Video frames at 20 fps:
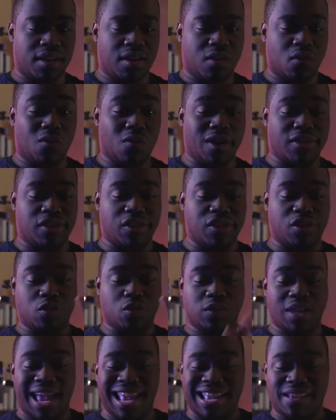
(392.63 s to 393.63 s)
whether you
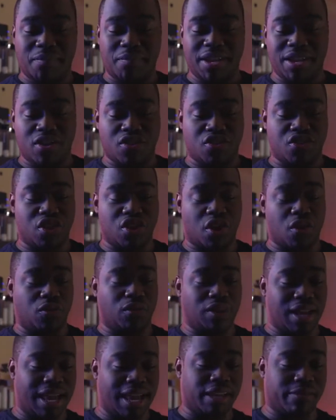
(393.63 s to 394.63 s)
like me or don't
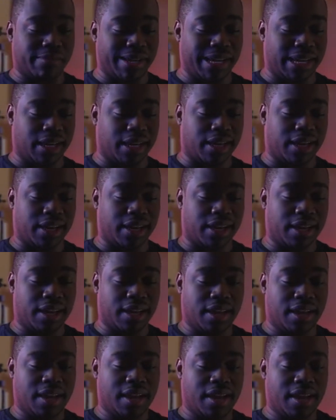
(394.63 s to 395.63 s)
like me,
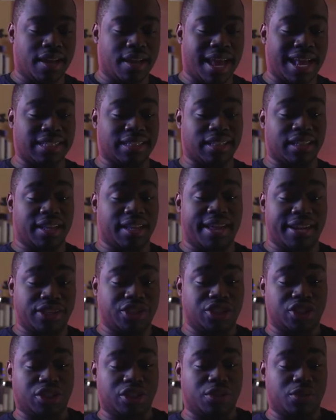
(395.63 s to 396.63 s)
has led
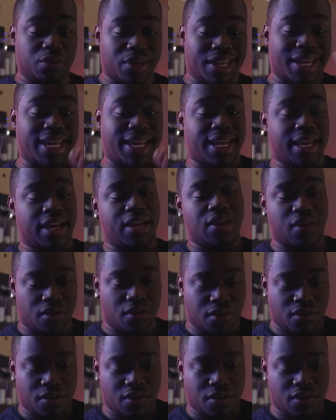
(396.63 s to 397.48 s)
you here.